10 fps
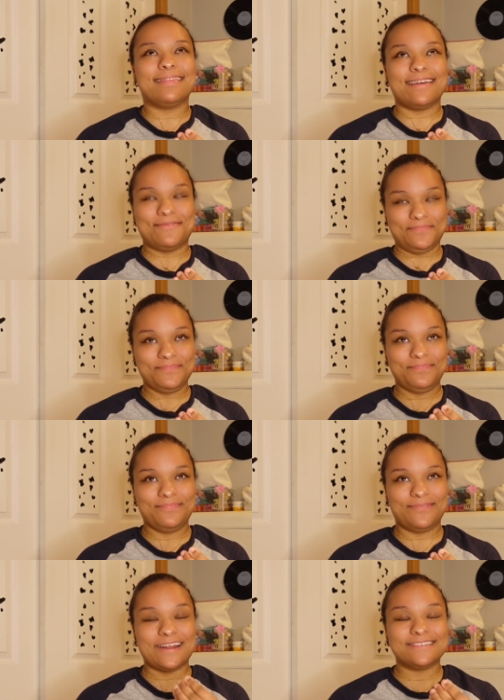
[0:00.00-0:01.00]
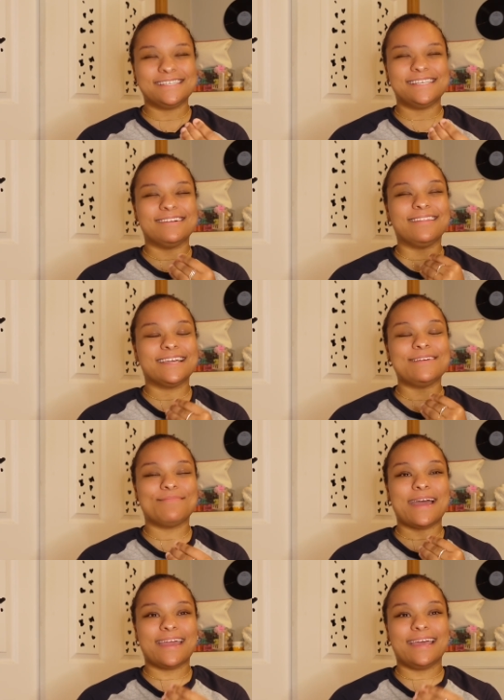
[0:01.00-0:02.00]
them when I was a senior, looking
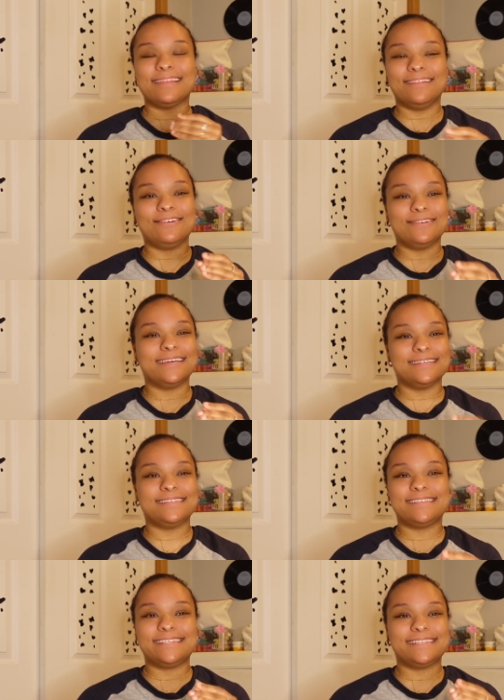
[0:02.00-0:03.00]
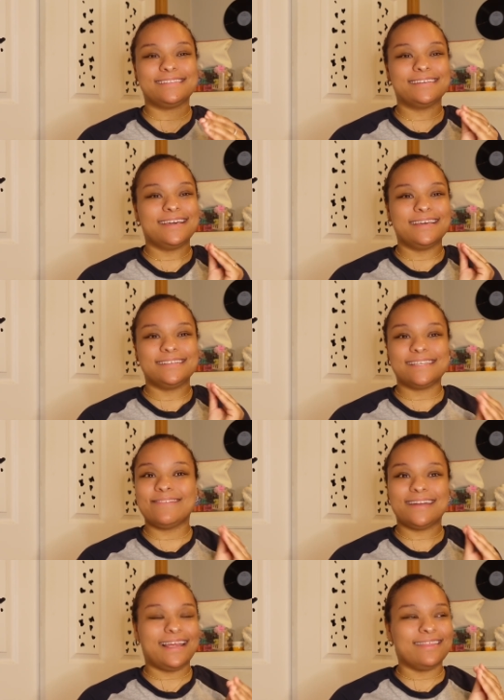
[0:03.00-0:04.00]
back at the little kids,
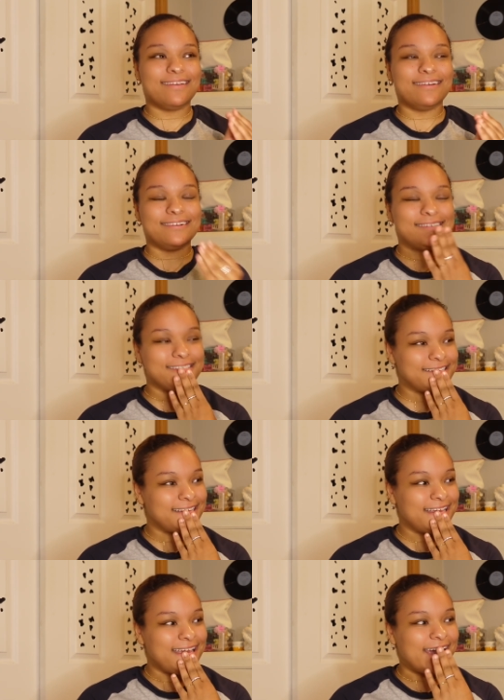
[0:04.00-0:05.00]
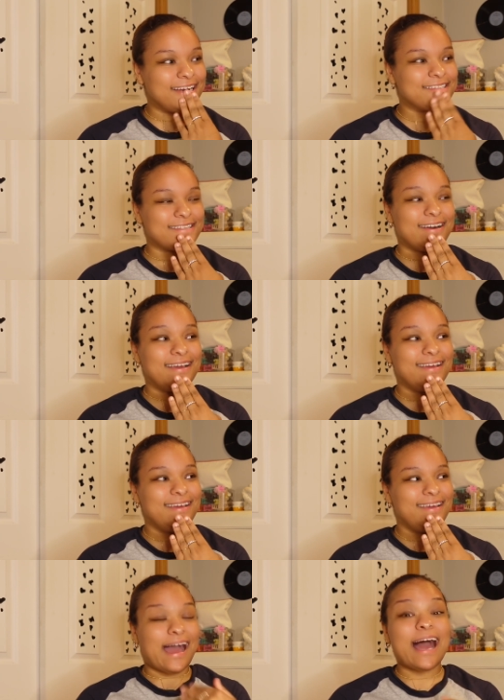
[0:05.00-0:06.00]
seventh and eighth graders, I just thought
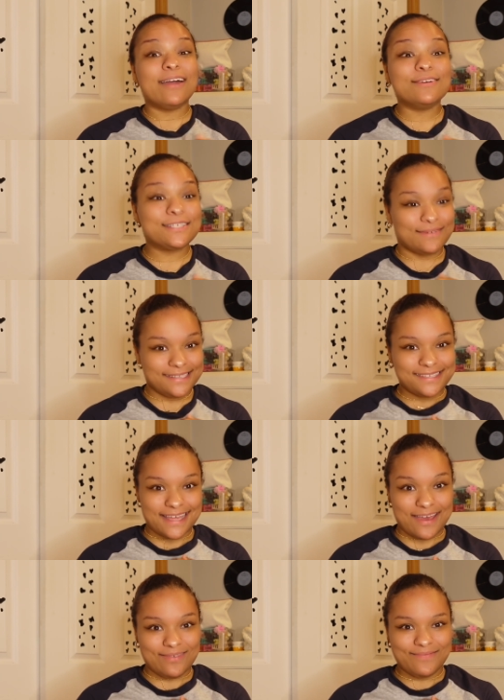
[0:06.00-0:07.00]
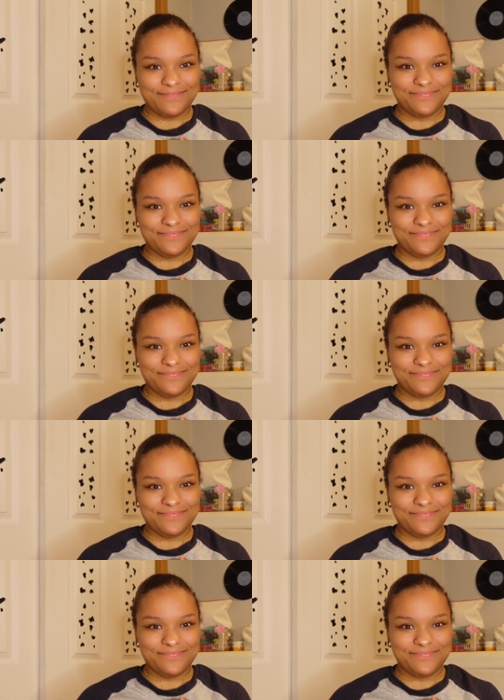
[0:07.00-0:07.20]
I was once them.